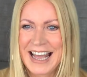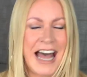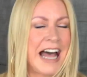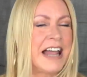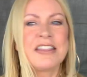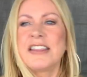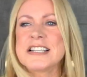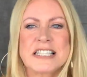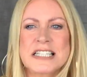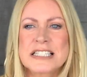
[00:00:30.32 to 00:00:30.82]

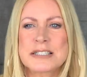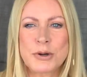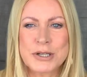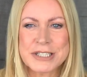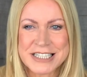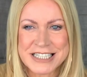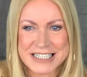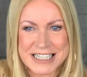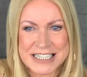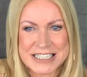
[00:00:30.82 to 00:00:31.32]
And this is what
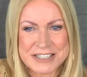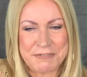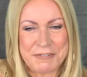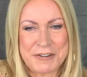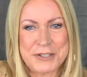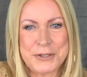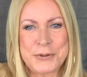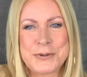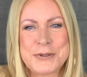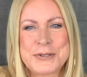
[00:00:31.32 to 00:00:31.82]
today's
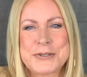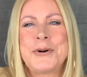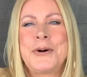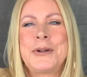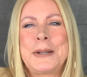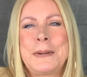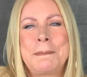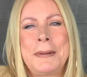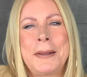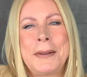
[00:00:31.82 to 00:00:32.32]
video is
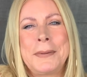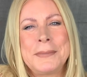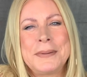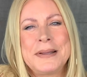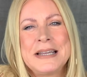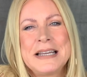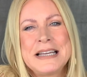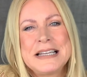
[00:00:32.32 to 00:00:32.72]
all about.